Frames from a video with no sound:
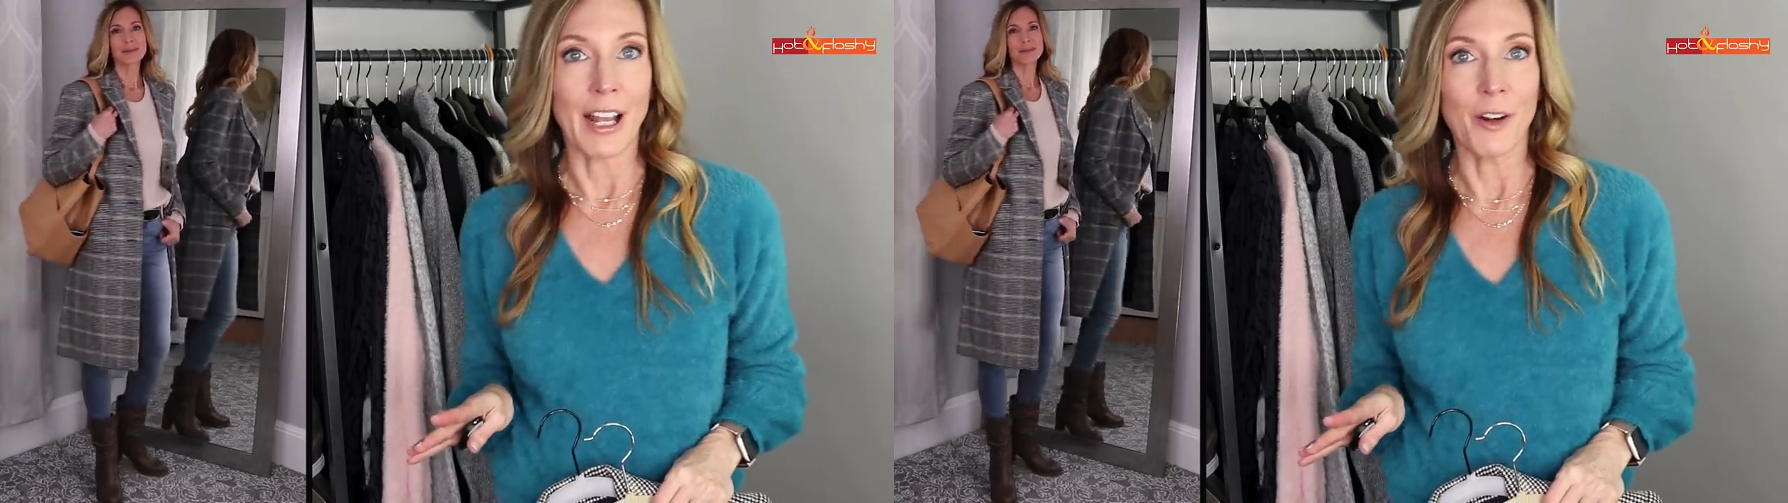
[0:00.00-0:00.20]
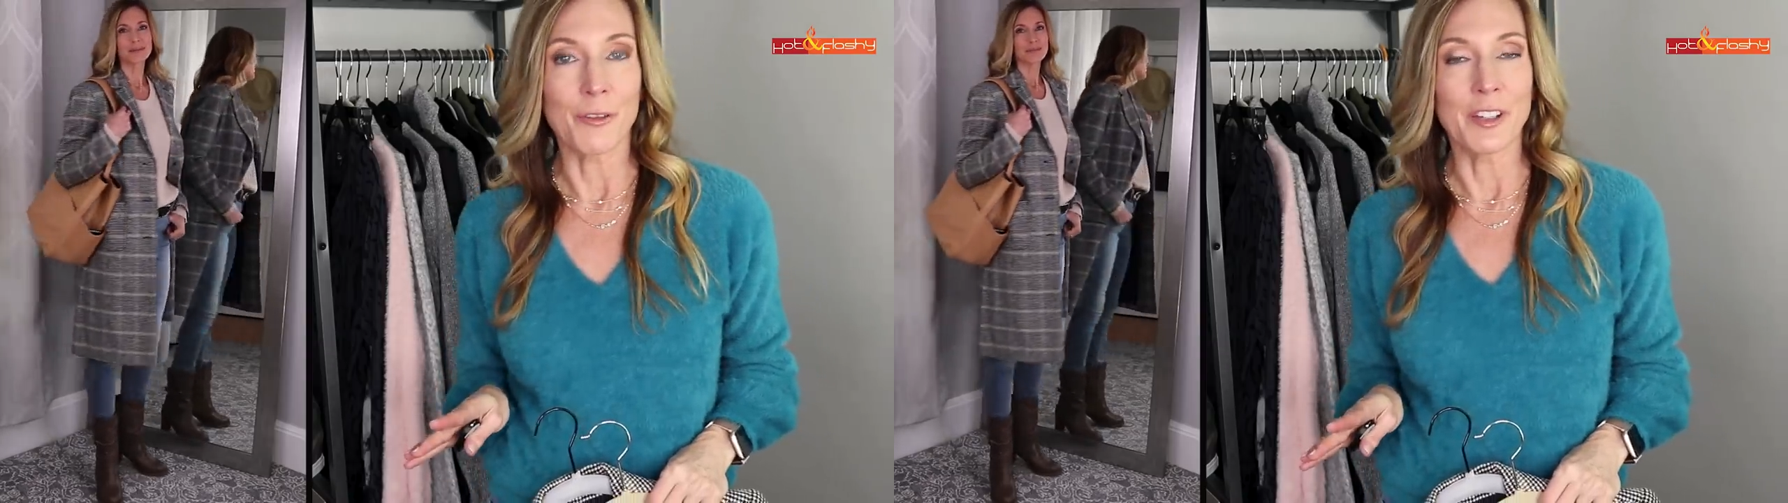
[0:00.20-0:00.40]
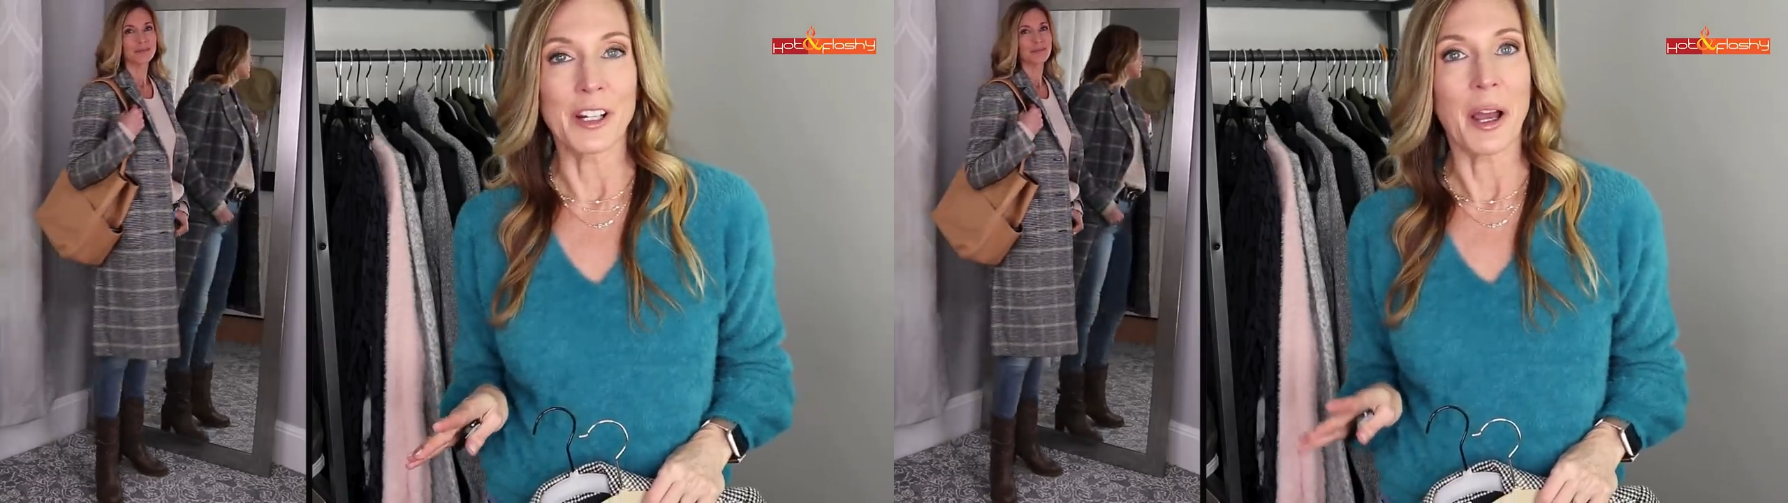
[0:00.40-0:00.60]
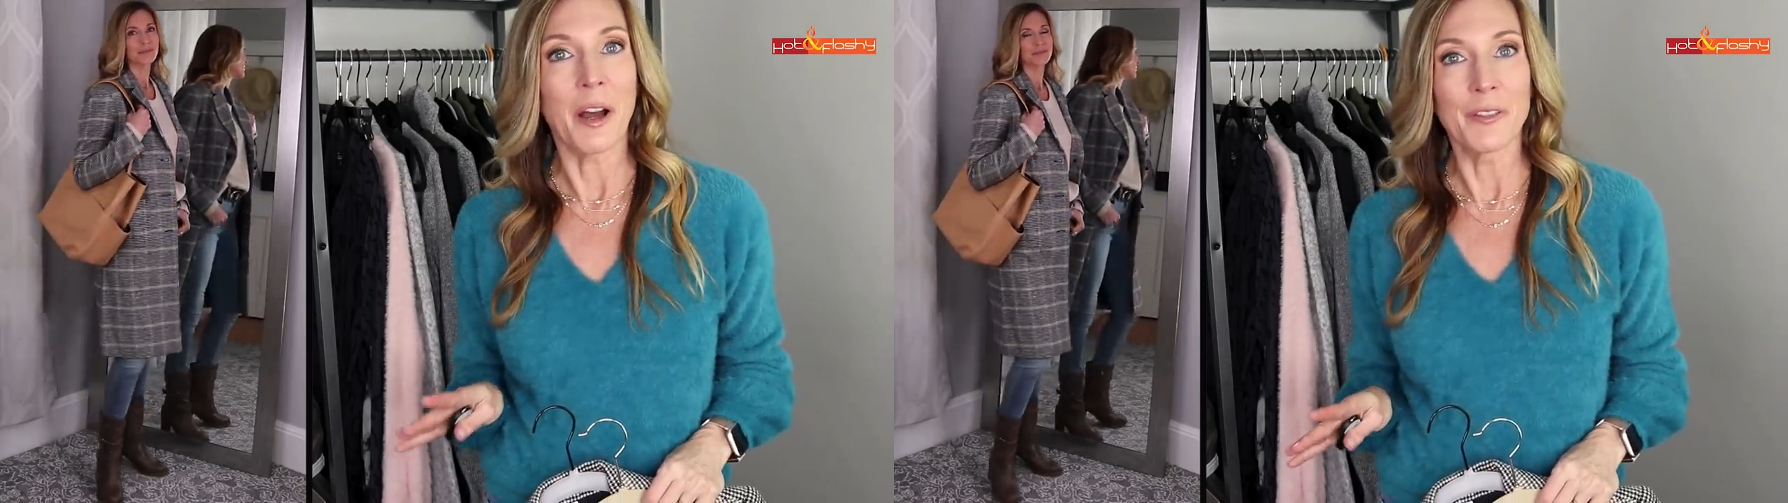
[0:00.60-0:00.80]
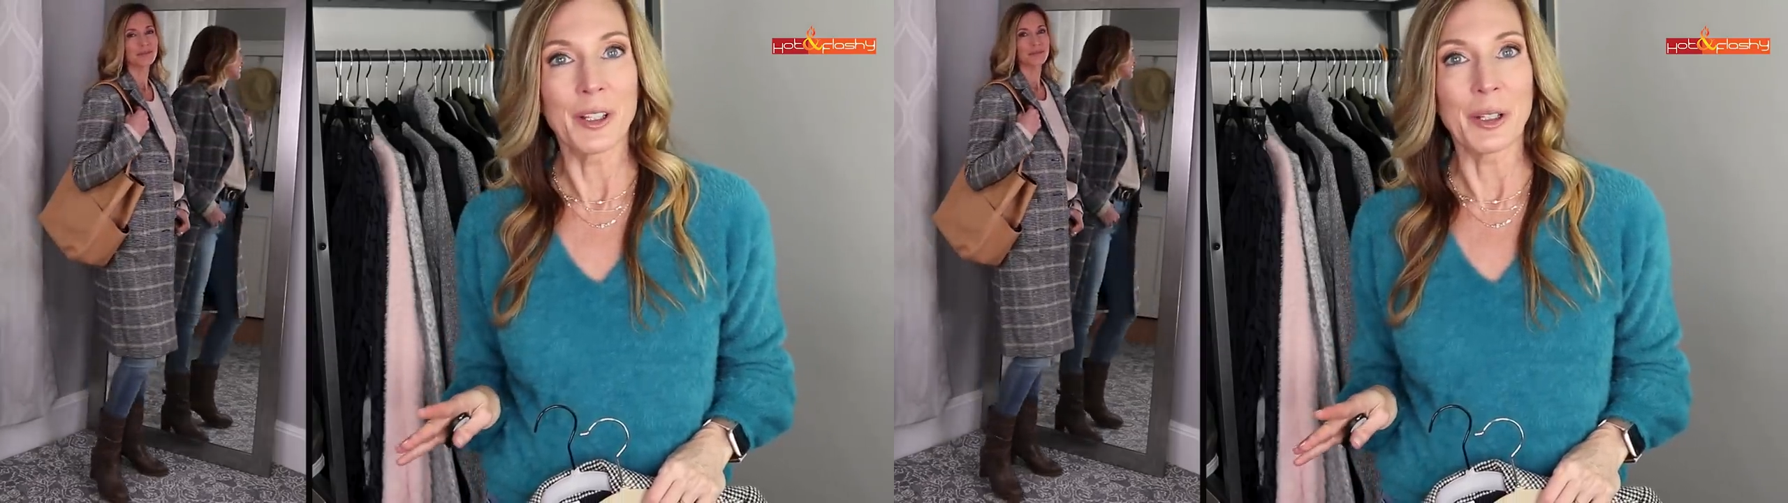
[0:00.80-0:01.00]
outfit
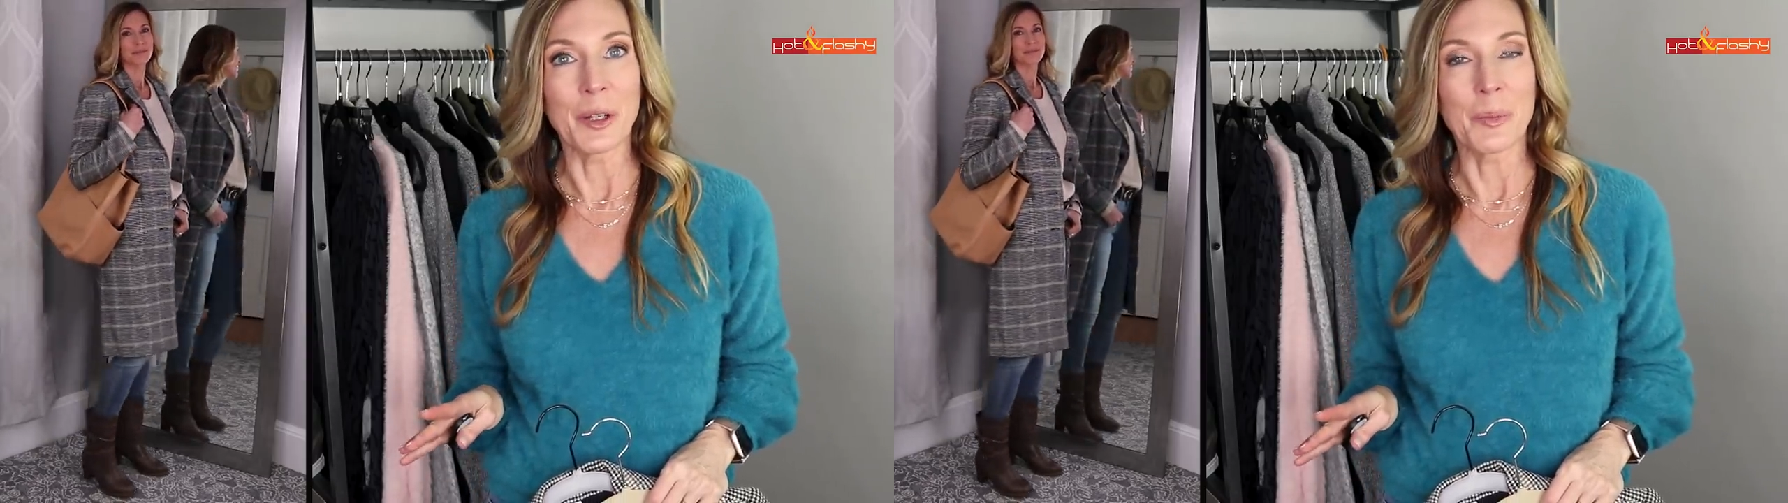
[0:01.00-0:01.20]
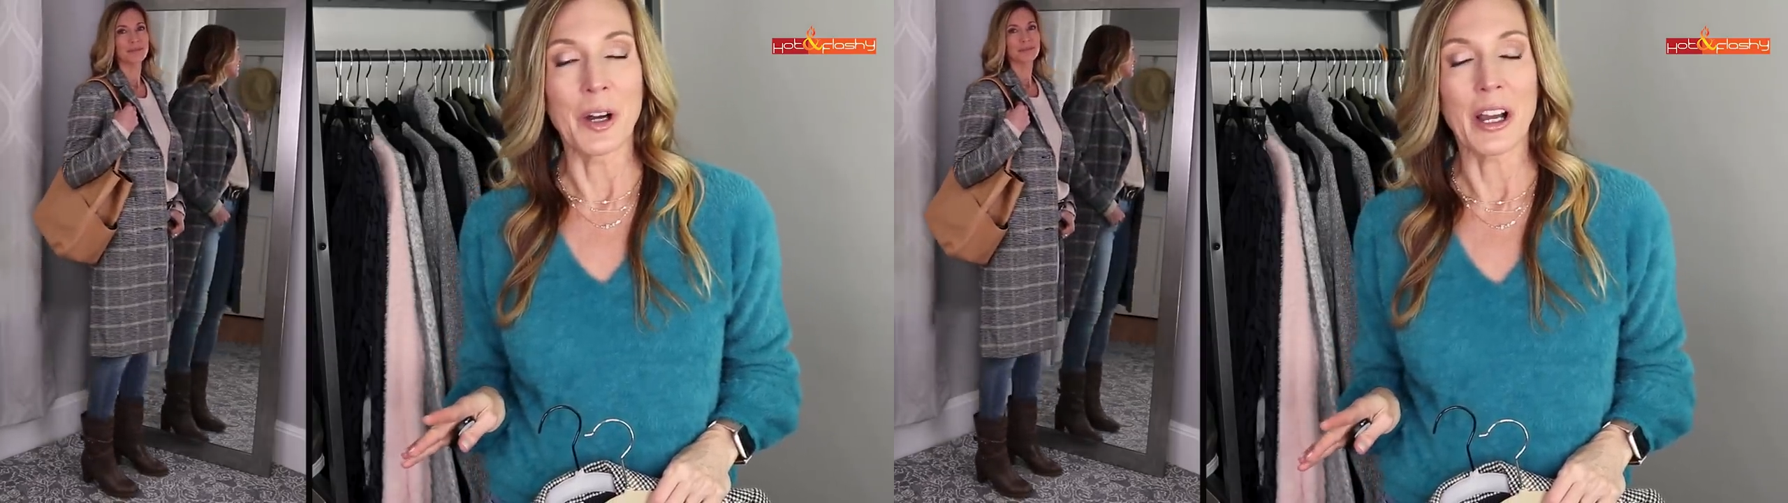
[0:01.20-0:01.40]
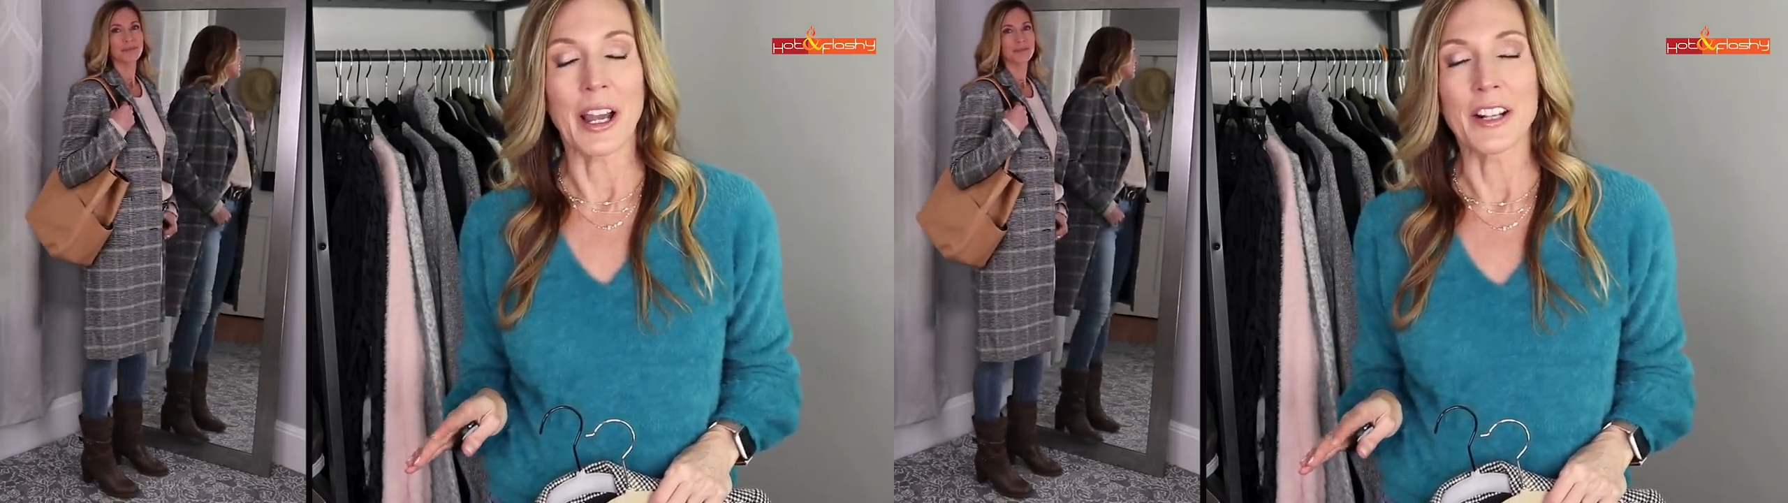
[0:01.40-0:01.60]
of the lookbook.